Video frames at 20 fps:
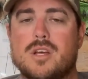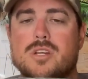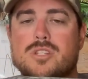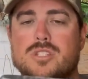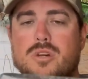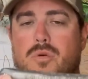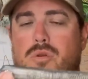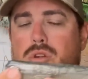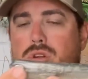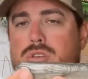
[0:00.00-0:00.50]

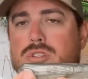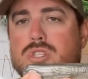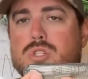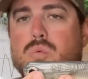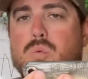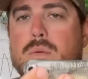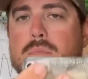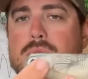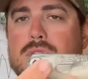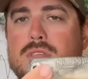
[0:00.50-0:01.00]
So when you're
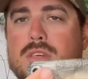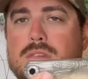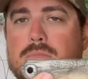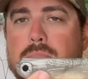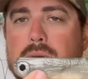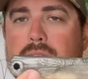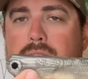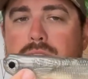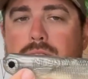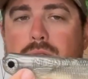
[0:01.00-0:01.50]
swimming this
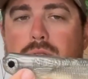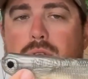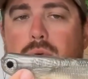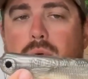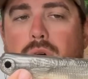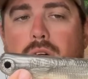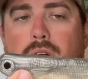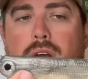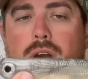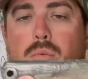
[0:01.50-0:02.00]
bait through the
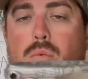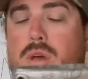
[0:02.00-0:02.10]
water,